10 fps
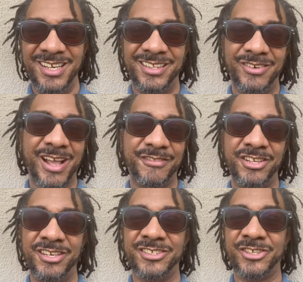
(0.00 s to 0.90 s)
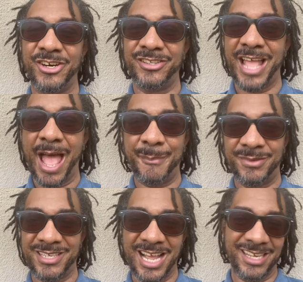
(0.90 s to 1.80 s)
They'll have the dessert, the
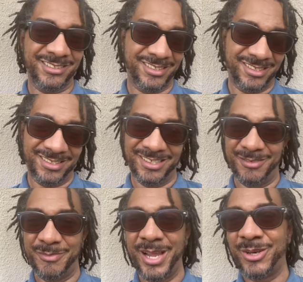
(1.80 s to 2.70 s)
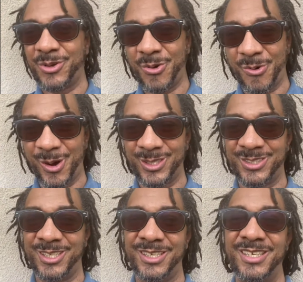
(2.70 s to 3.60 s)
appetizer, the main course,
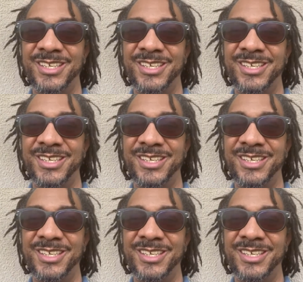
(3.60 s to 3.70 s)
the,